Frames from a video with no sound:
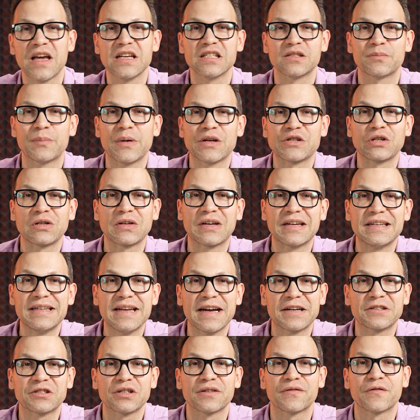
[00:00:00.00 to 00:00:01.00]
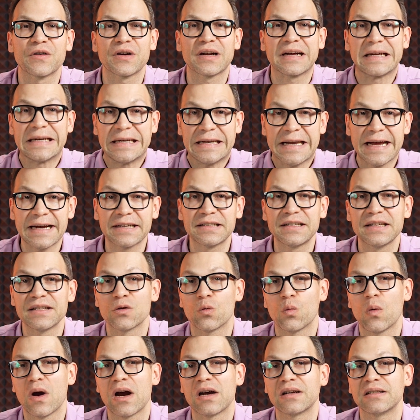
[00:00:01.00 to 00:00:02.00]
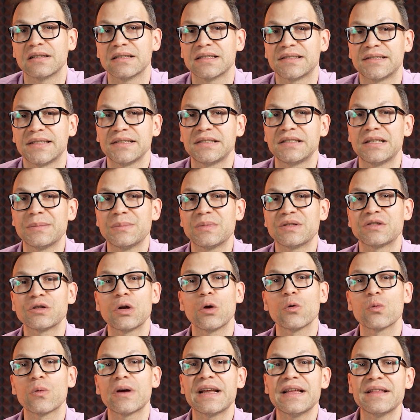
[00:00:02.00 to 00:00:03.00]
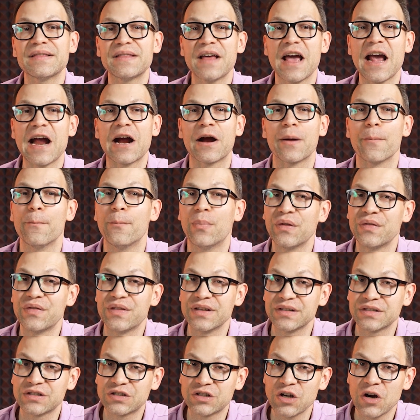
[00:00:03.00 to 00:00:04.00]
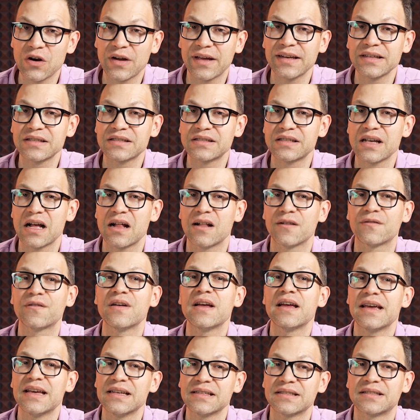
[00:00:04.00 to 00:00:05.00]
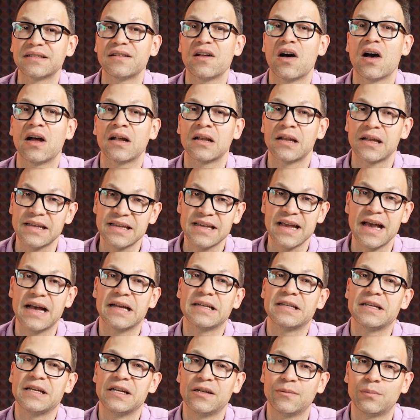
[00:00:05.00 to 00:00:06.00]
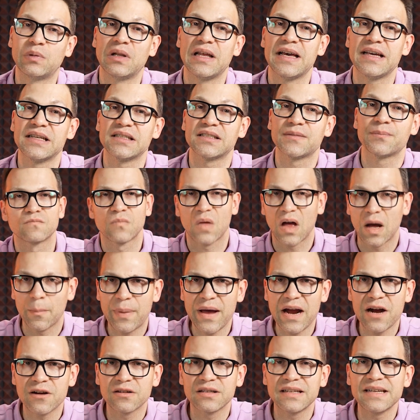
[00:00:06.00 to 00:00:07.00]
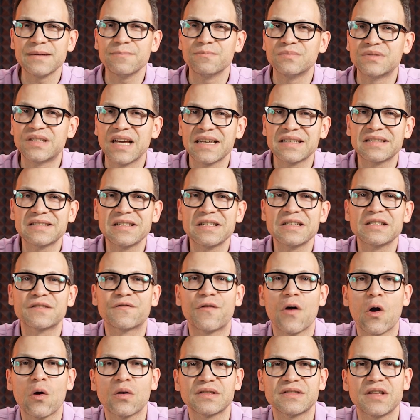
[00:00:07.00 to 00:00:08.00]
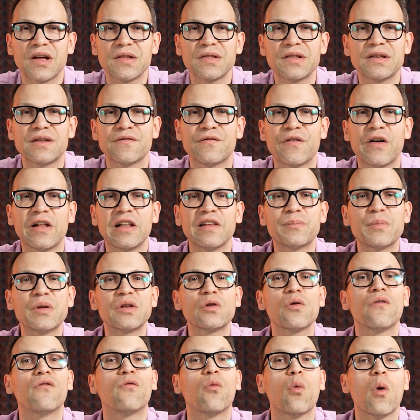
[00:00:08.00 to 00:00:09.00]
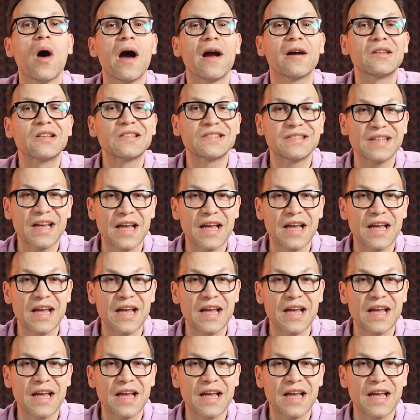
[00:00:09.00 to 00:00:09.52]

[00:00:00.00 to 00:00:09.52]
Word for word: A special connector for connecting the wireless system is already there, but the circuit itself is not yet in place. Apparently, Tesla is focused on the development of wireless